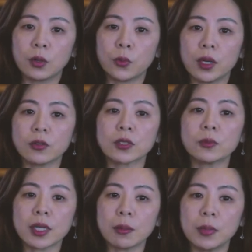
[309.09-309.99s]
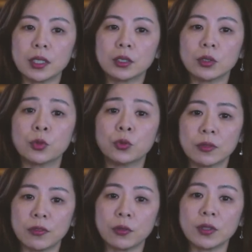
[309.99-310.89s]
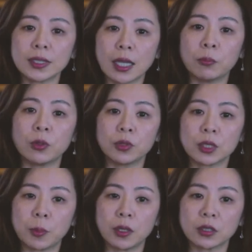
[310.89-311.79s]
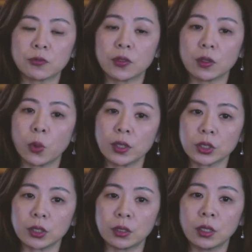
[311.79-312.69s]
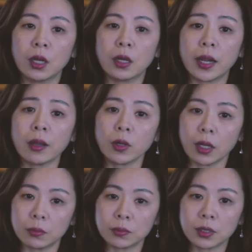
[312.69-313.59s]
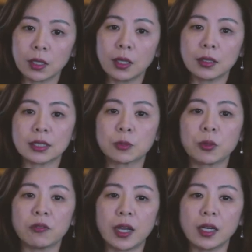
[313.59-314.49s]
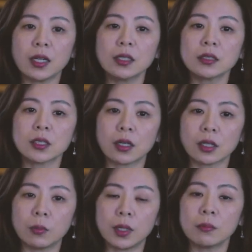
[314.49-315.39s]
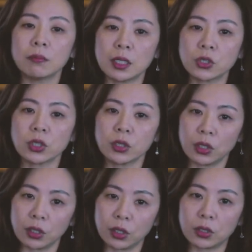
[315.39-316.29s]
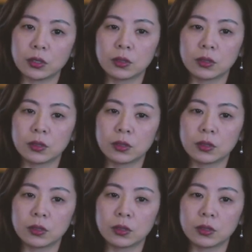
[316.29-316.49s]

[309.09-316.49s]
We also recommend you review the sample response for the question on outcomes that's provided in the document mentioned earlier.